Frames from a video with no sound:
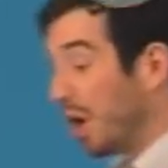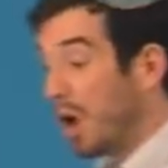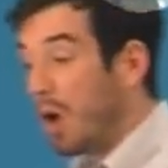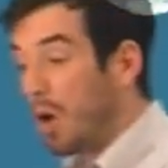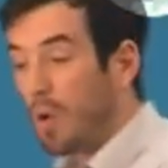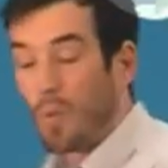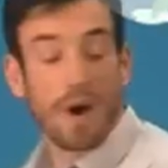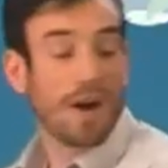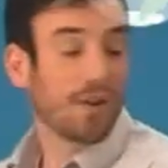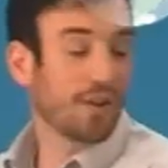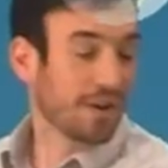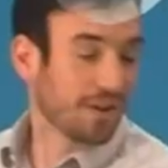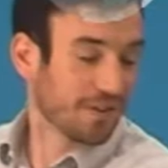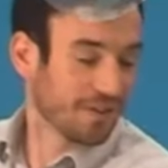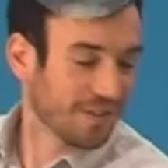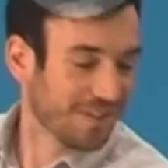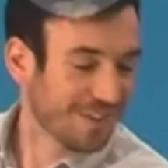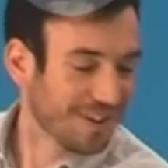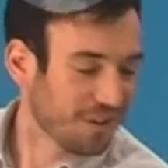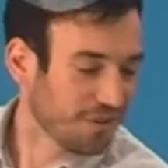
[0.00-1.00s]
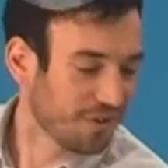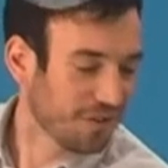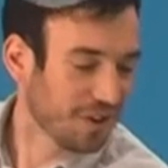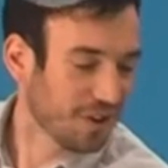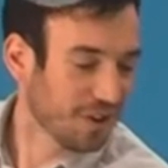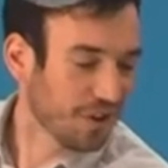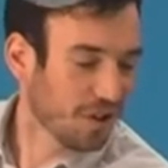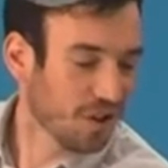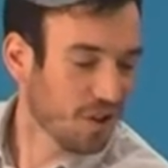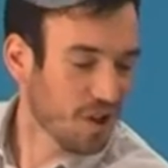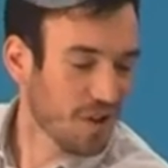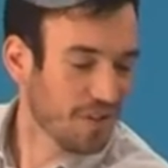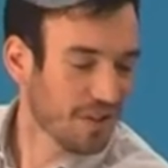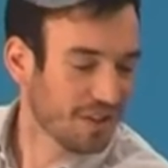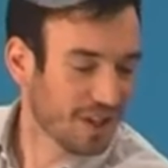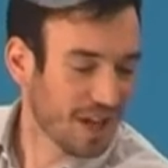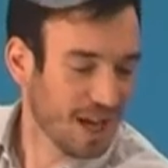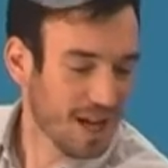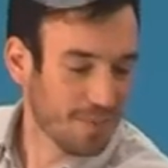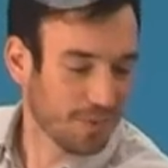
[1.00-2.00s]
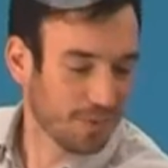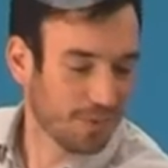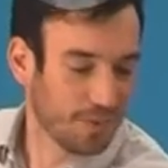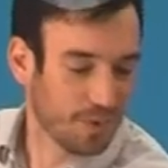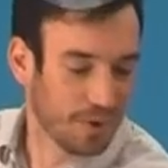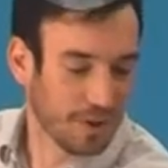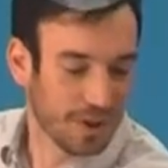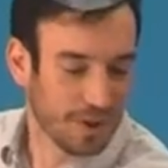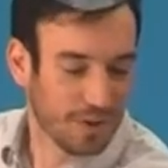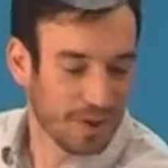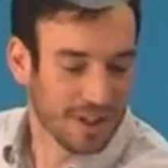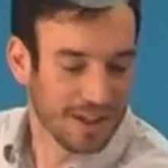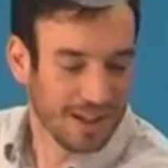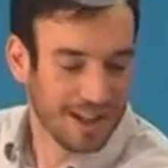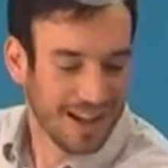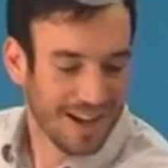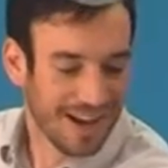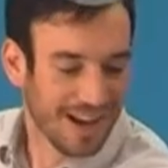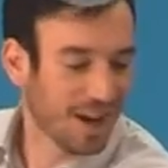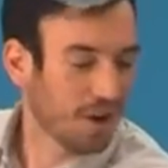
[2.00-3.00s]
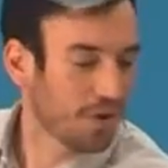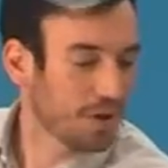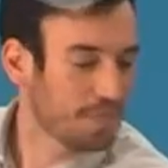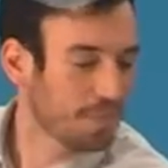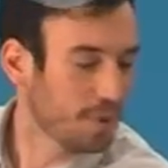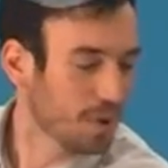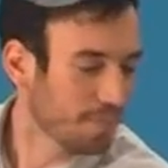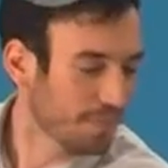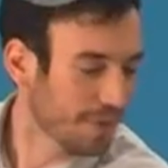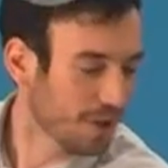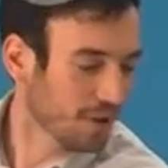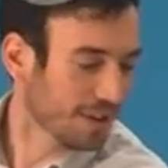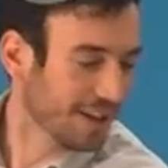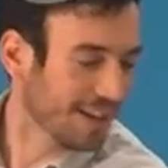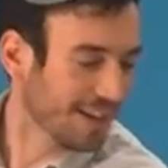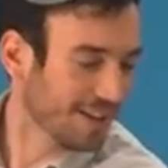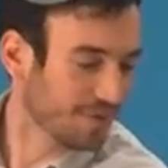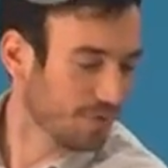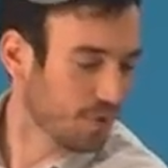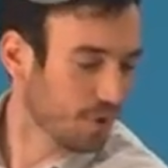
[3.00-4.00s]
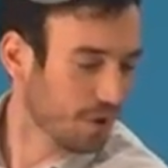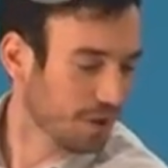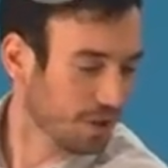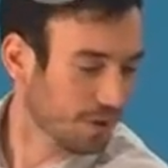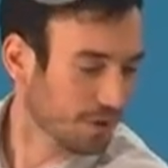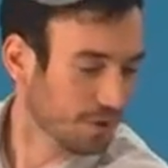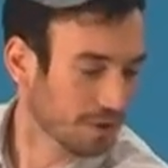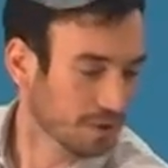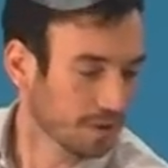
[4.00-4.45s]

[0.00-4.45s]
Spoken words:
Well, there's cereal on the table for you. I already put milk in it for you.